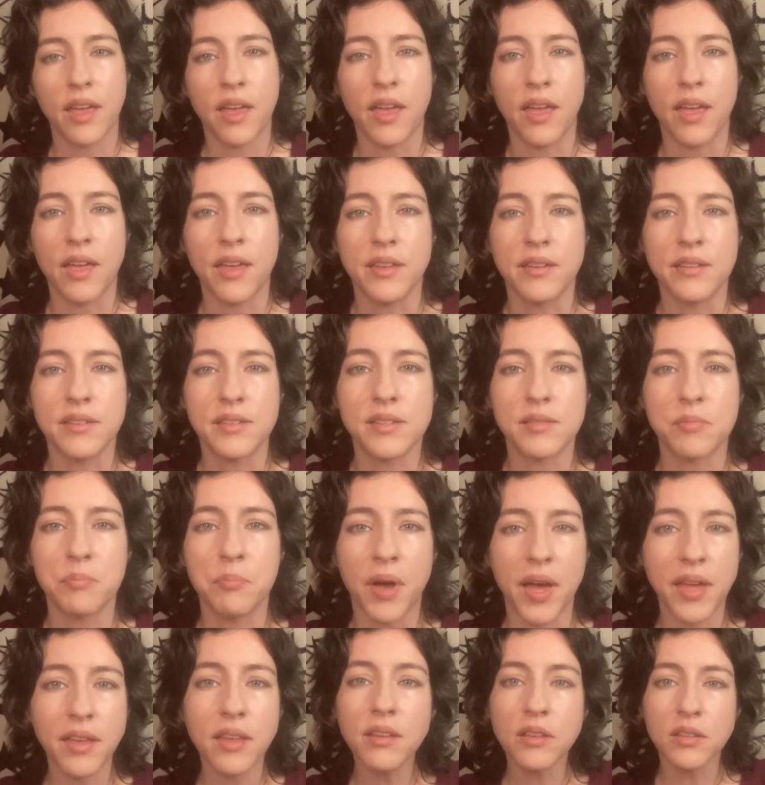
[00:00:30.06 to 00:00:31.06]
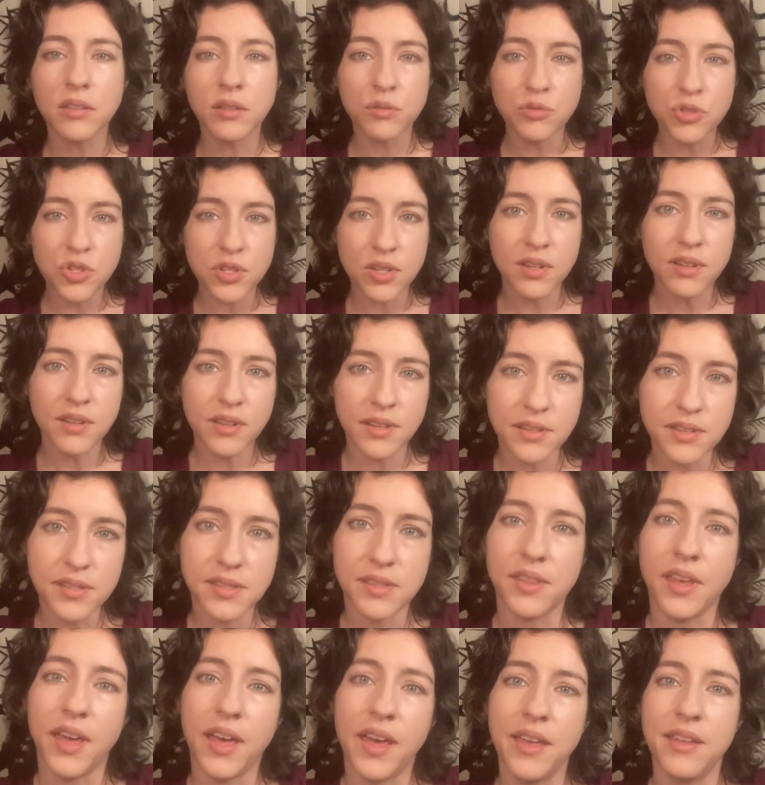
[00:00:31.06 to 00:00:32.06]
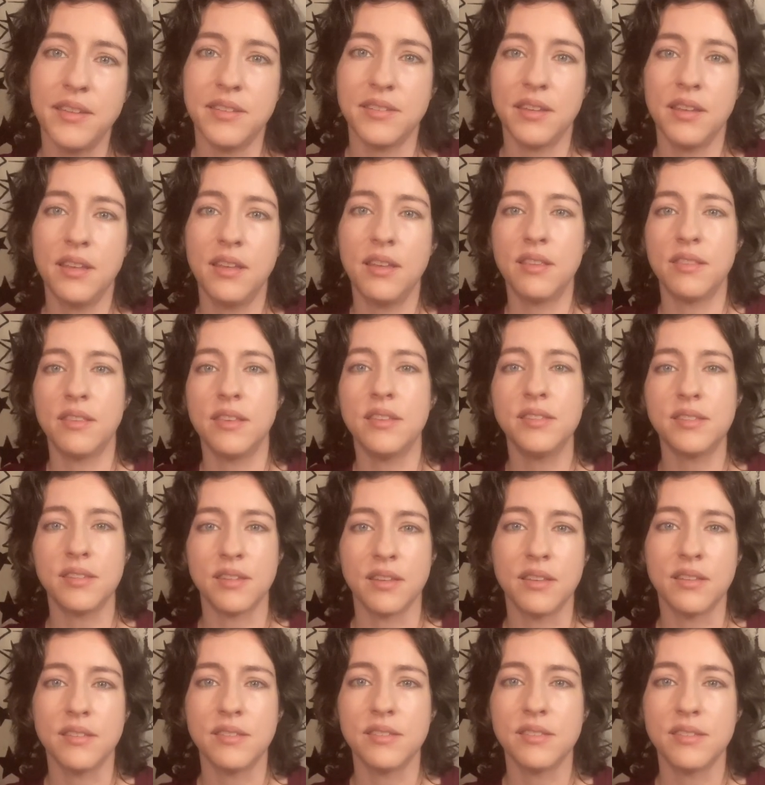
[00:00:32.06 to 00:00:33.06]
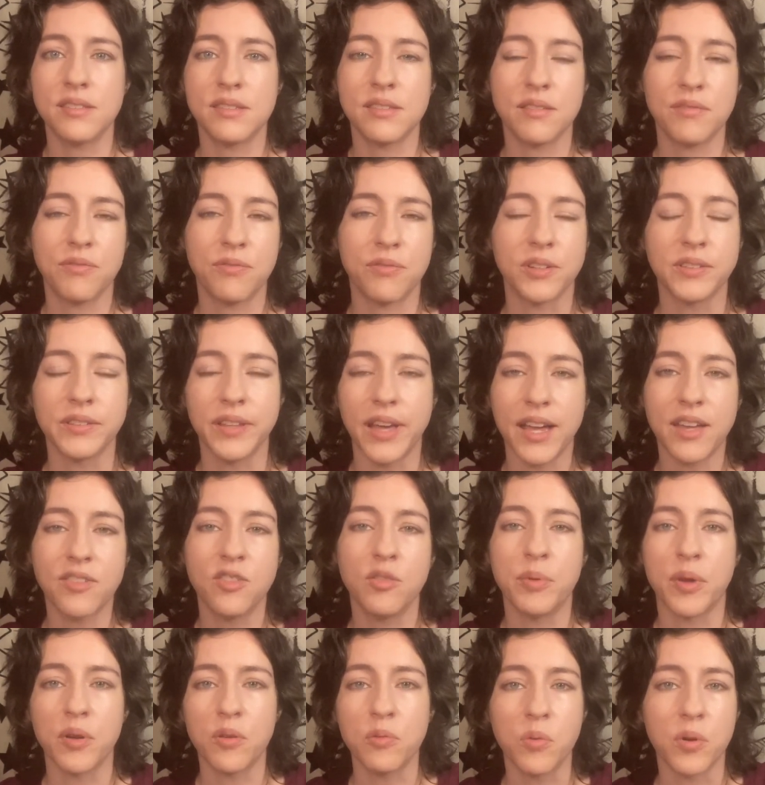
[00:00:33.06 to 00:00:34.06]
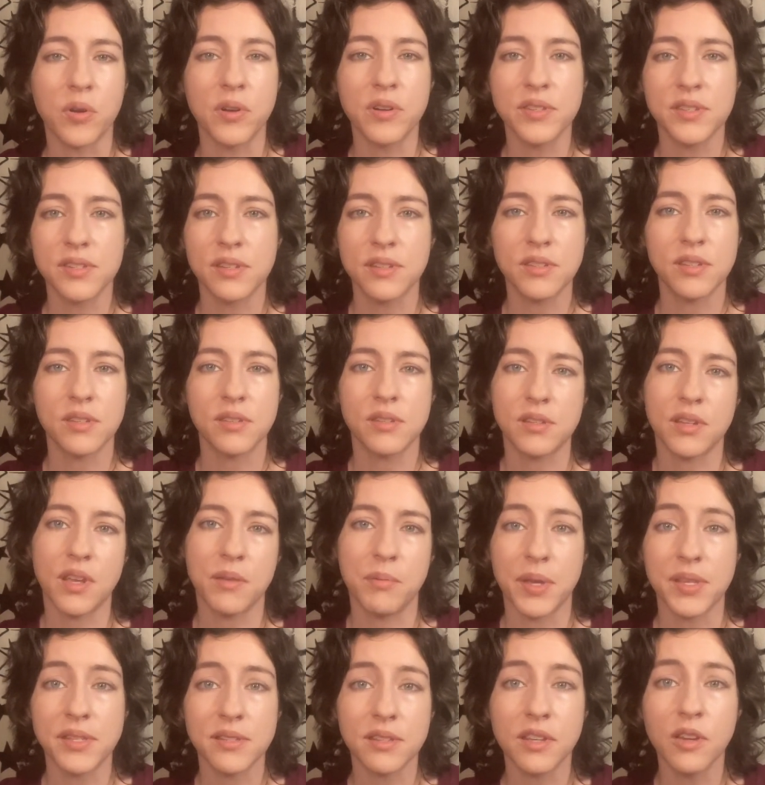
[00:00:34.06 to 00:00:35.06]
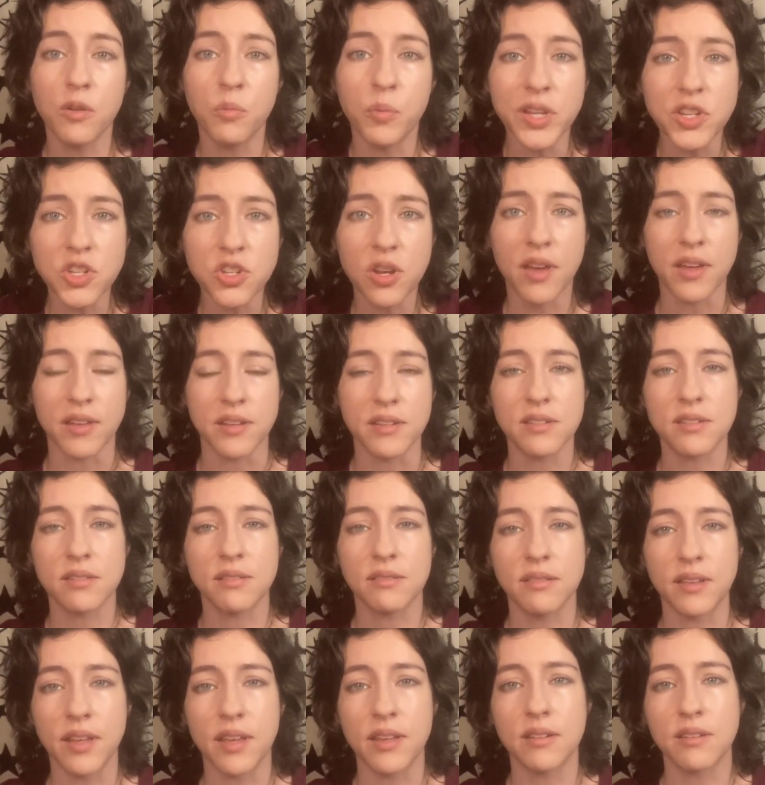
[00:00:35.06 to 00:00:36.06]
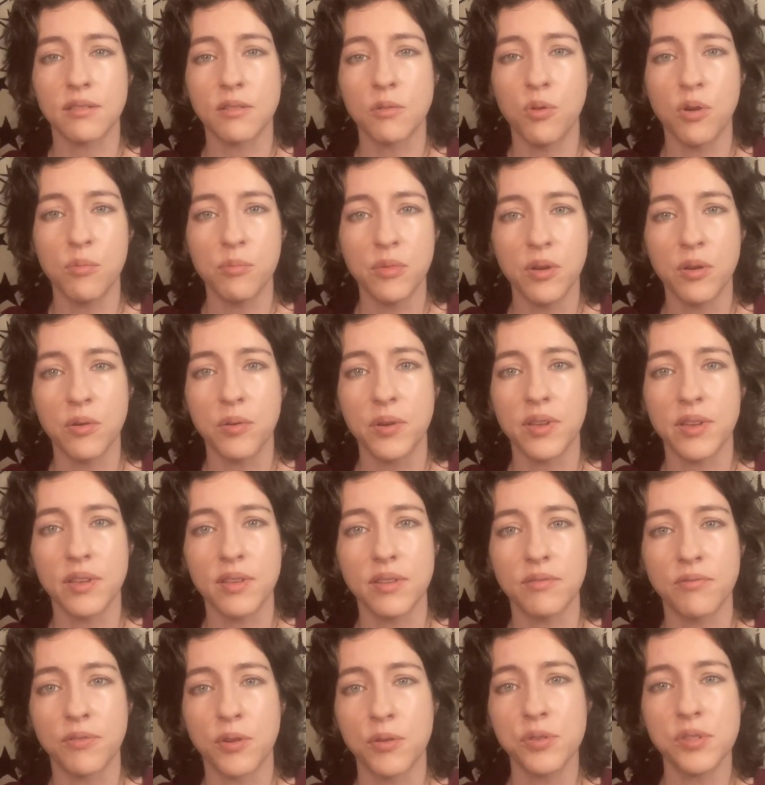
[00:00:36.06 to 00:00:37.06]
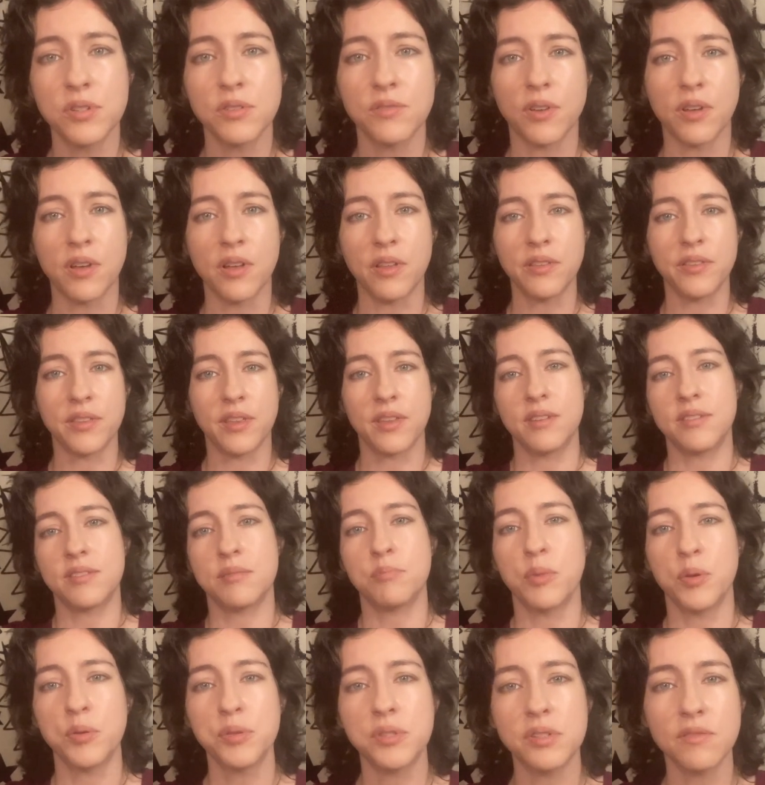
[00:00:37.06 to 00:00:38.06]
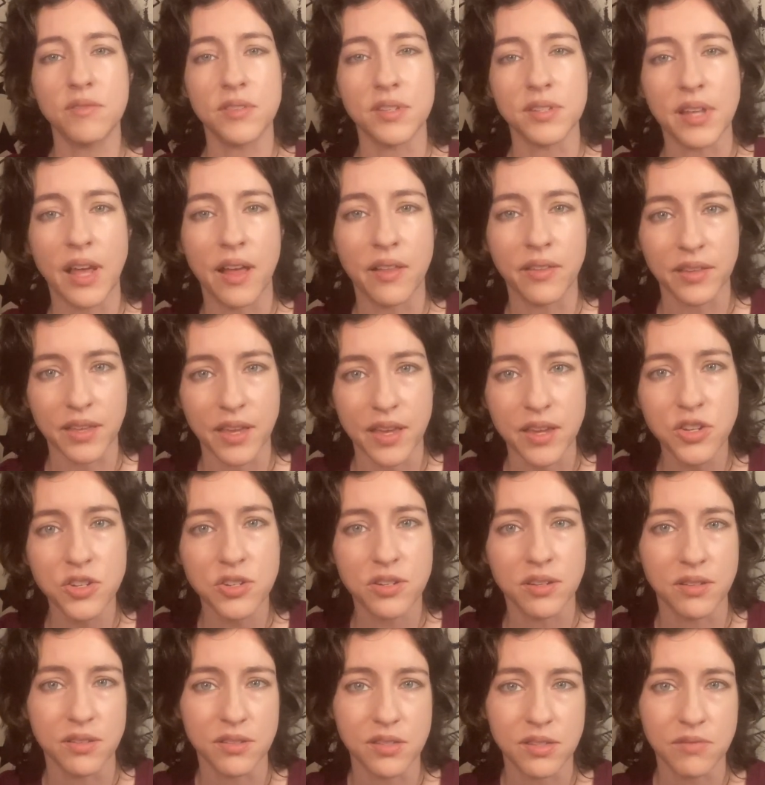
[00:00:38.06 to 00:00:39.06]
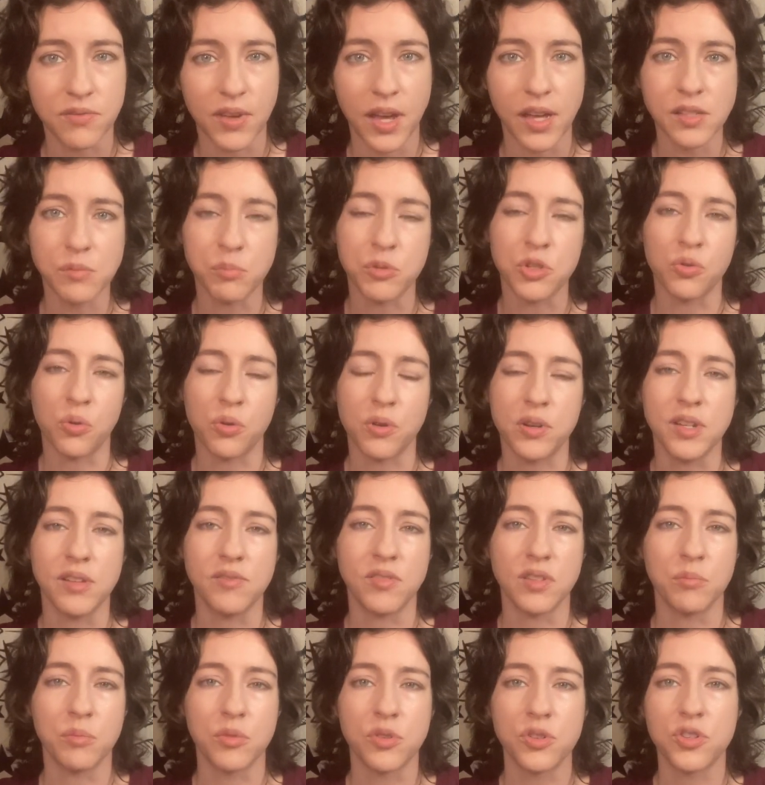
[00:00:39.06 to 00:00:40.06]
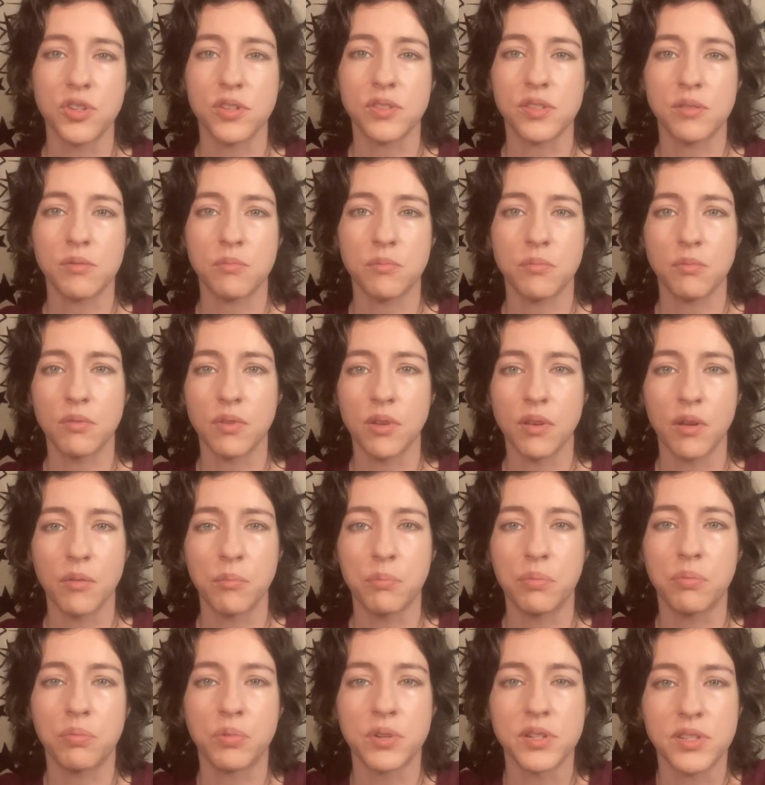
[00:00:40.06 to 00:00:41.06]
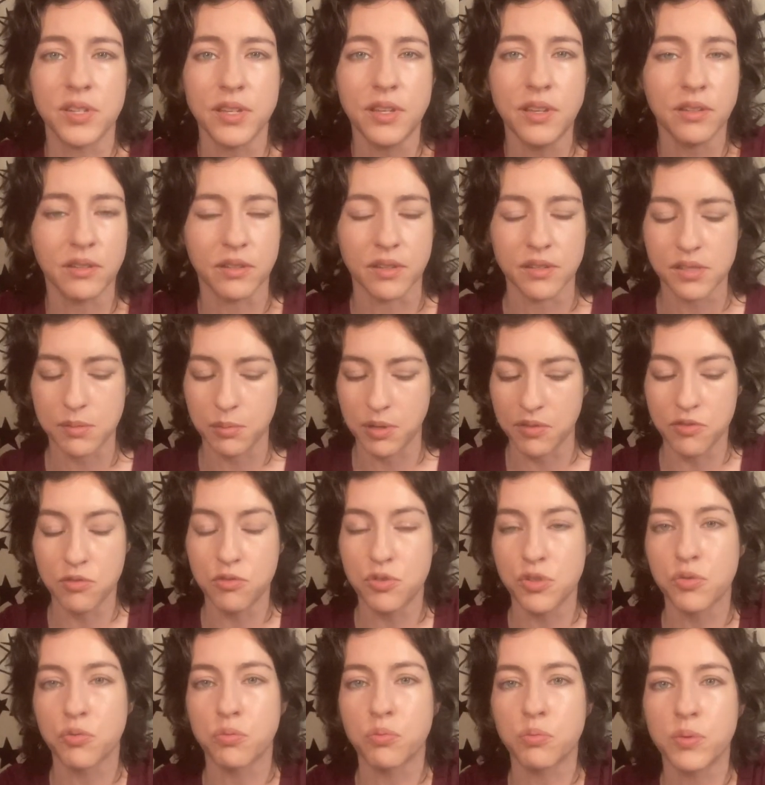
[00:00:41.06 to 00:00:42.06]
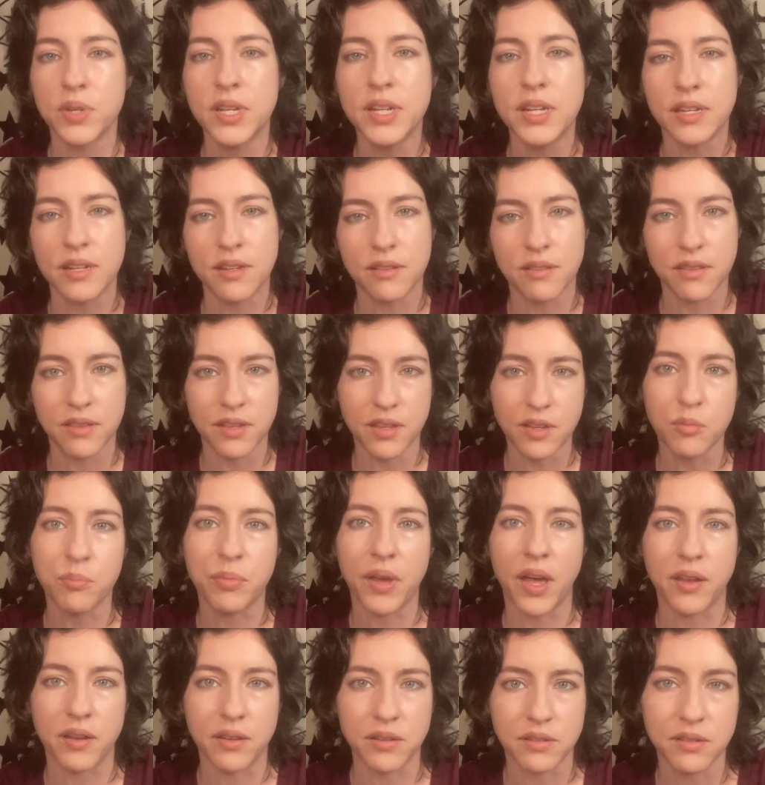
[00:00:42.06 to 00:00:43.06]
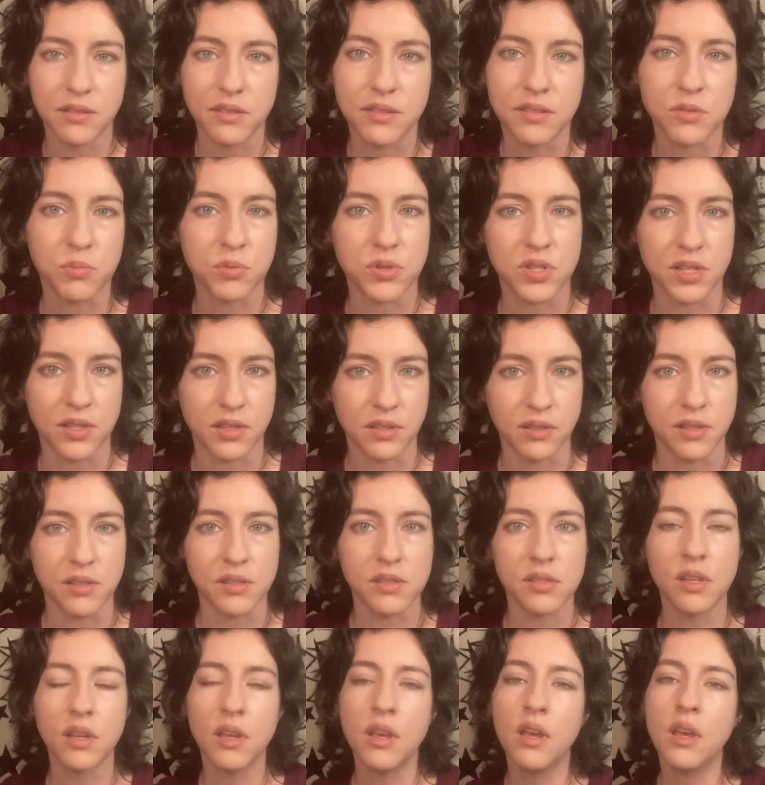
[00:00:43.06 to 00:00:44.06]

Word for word: And my conclusion is that this is, for lack of a better word, it's basically a witch hunt. That Cuomo, first of all, that most of these allegations, the vast majority of them are just ridiculous. I mean, if you just read it and think about it, it's ridiculous.